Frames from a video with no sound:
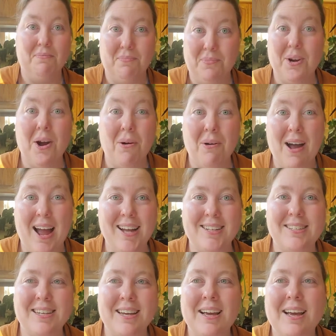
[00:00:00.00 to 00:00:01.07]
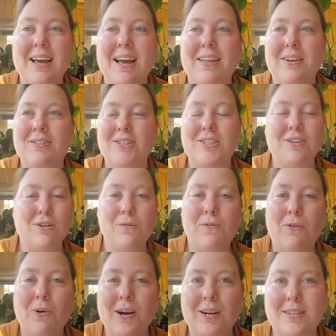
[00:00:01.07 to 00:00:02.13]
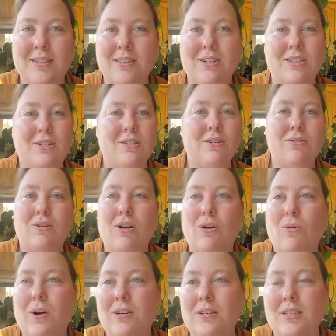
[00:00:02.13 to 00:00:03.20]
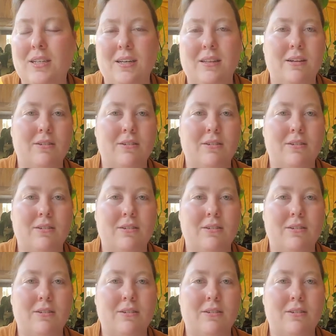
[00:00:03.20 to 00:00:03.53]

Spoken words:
go at. There's no force. There's no coercing.